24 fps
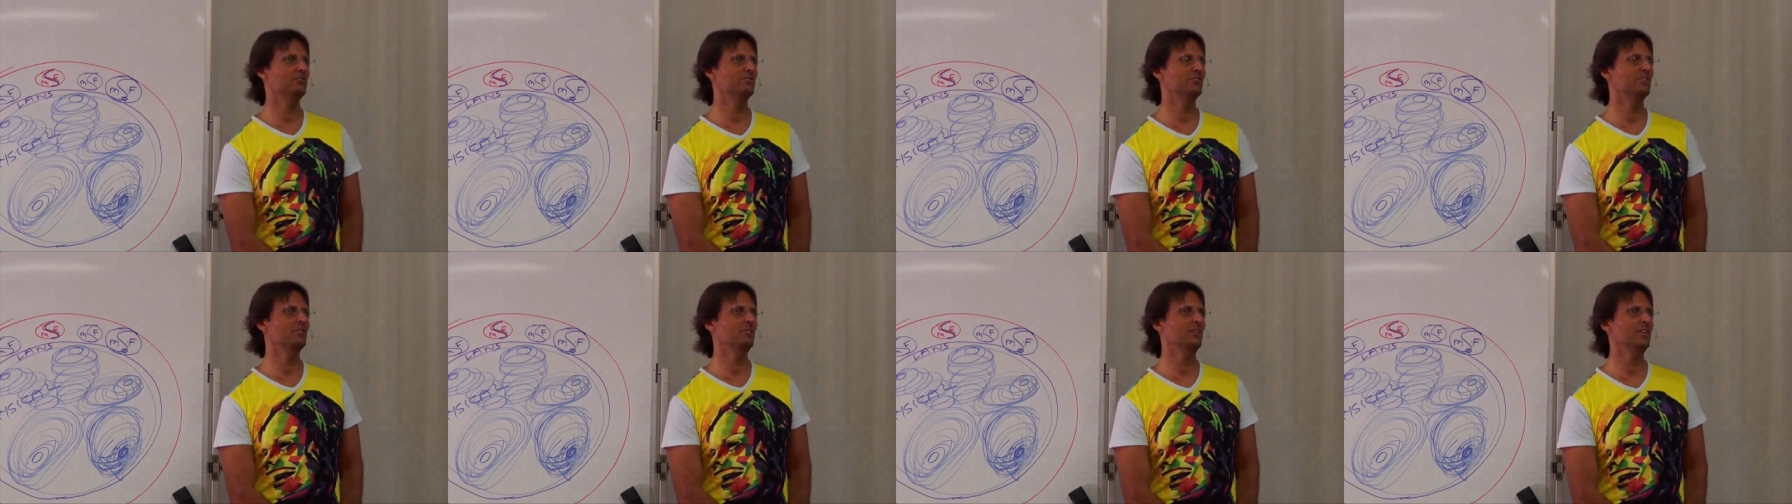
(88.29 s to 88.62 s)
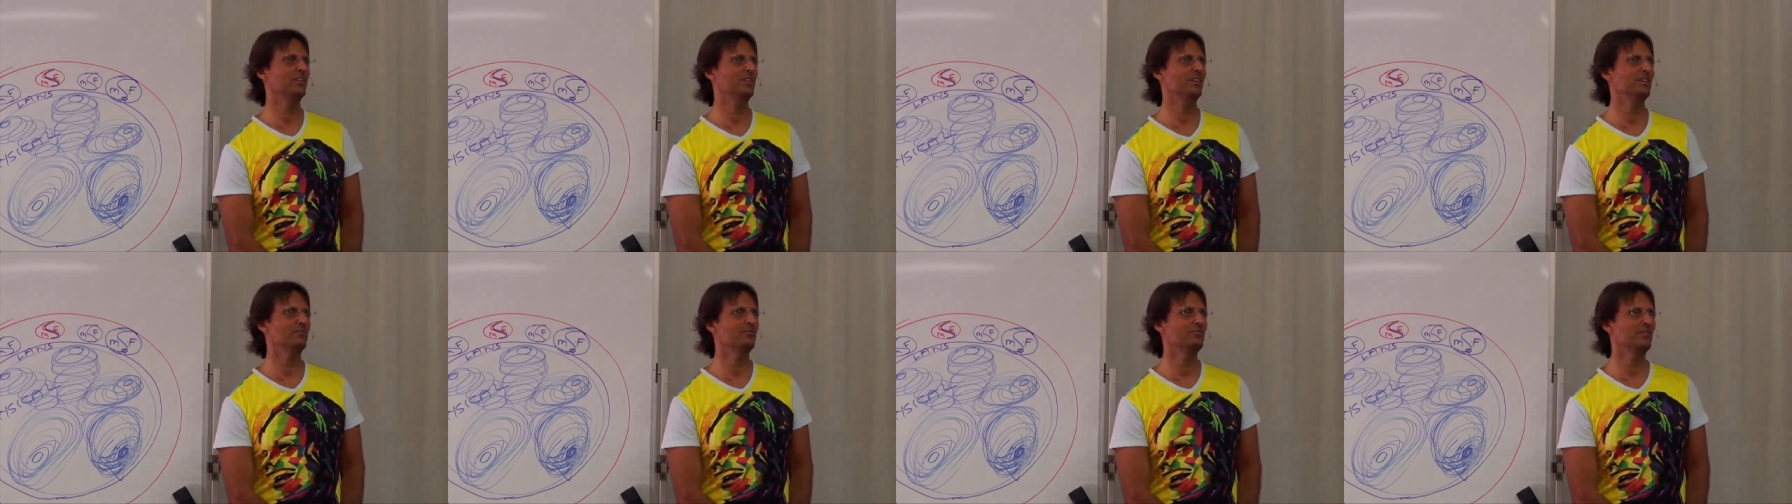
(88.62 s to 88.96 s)
still
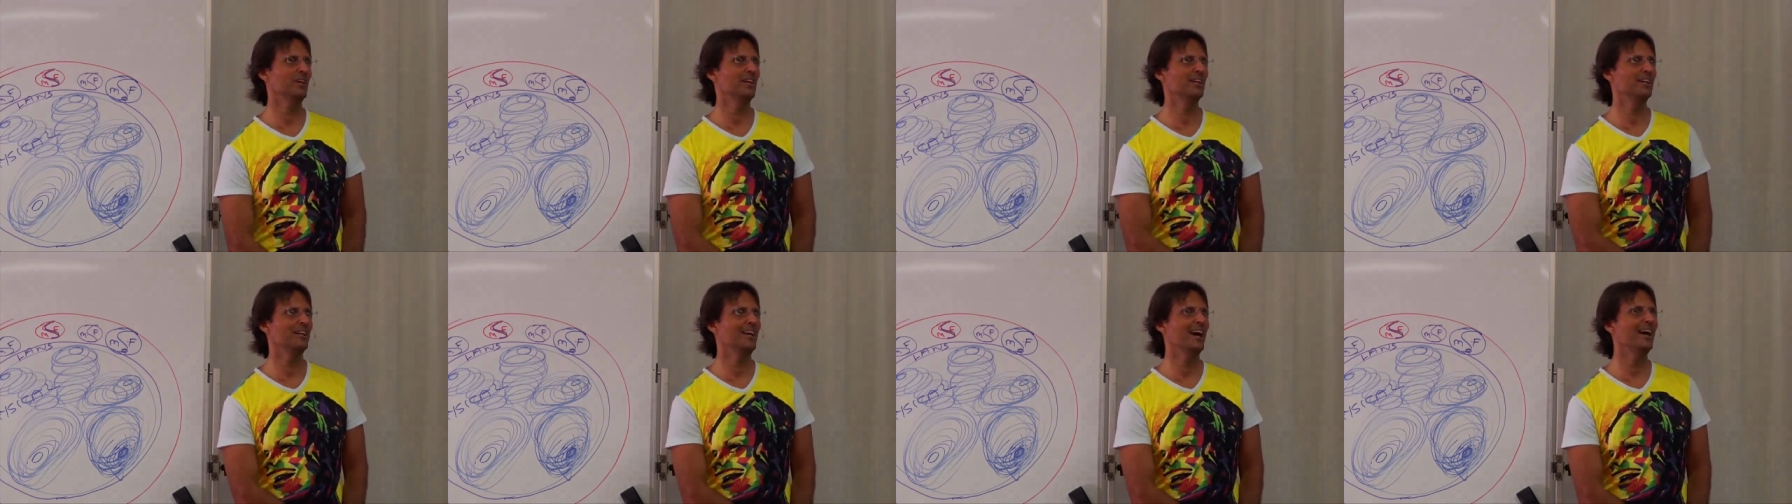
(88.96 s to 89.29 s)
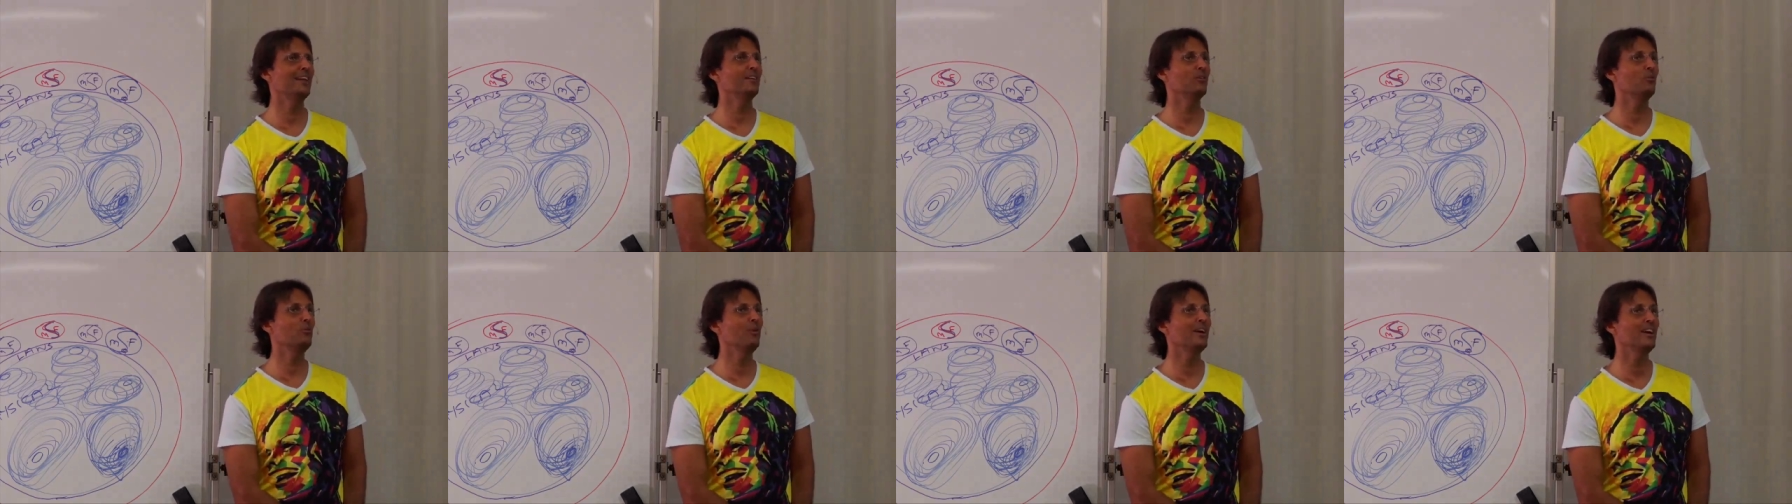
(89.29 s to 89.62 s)
in a fairly
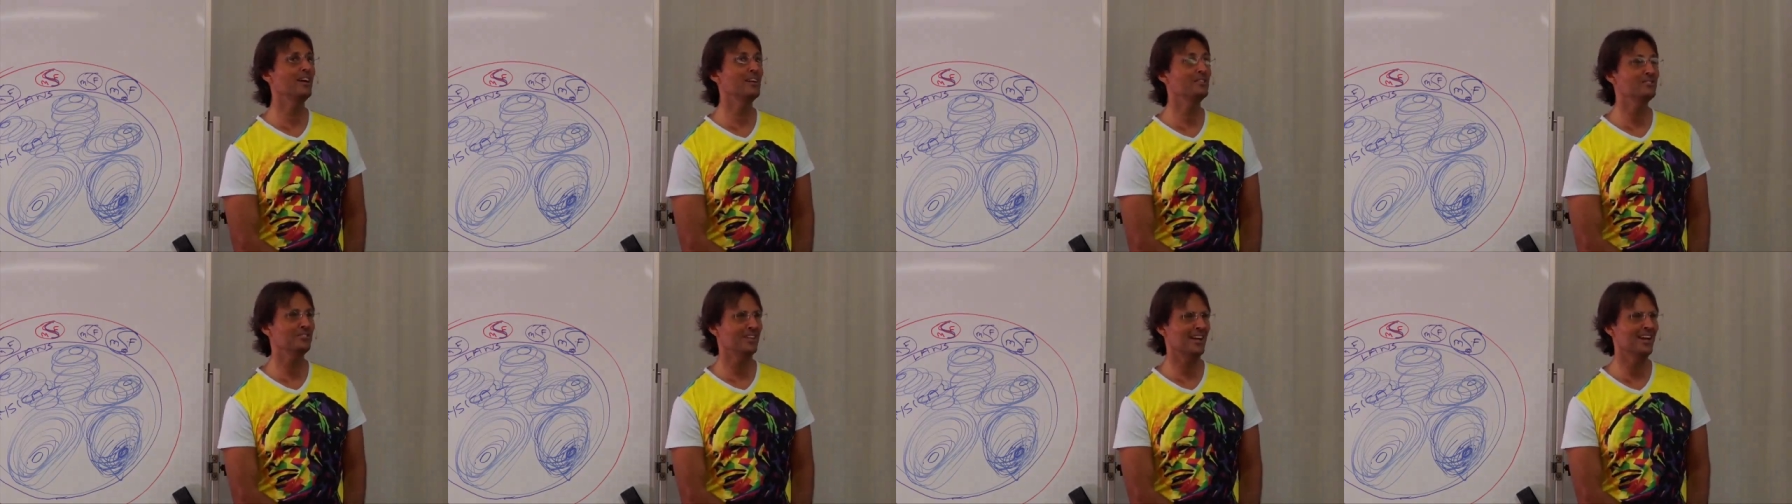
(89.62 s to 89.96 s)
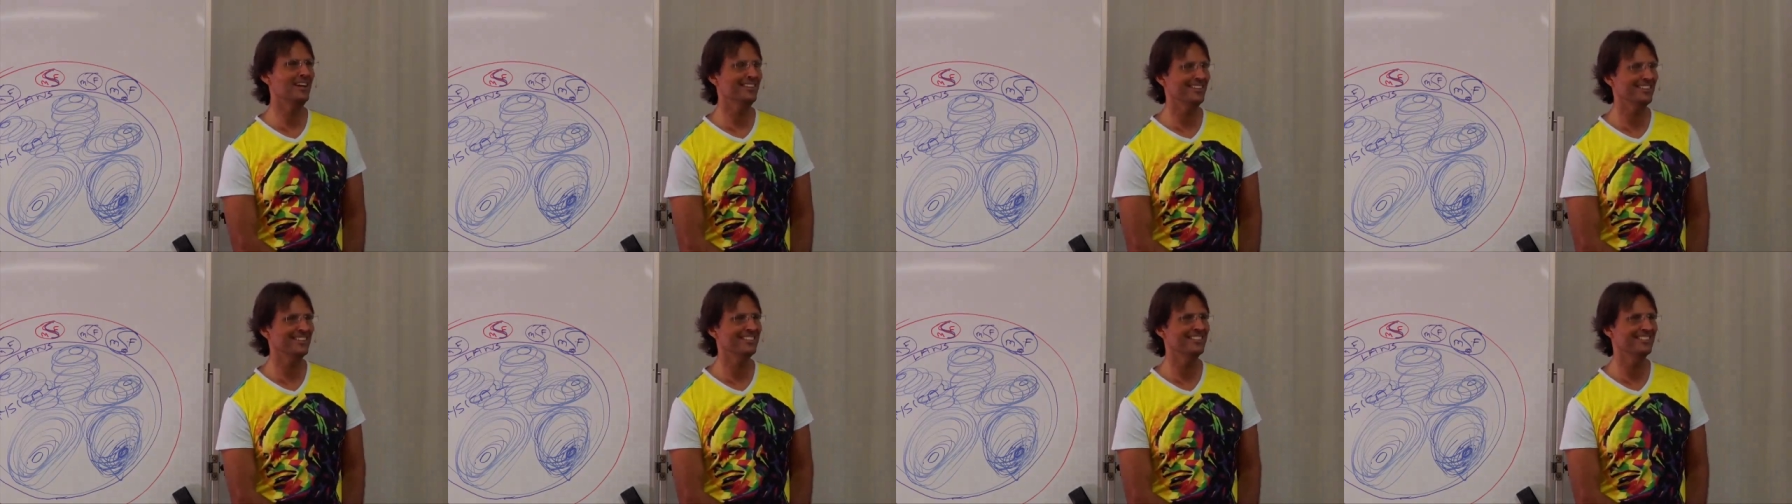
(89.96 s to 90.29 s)
unaware
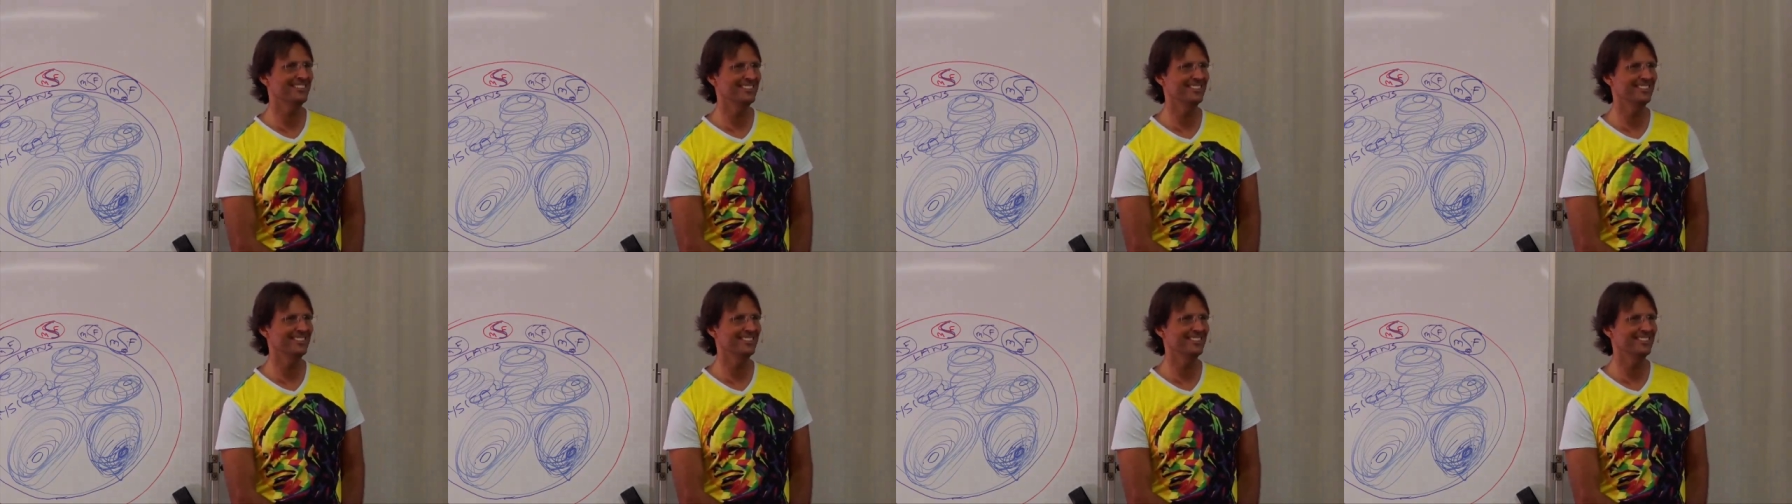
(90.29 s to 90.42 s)
state,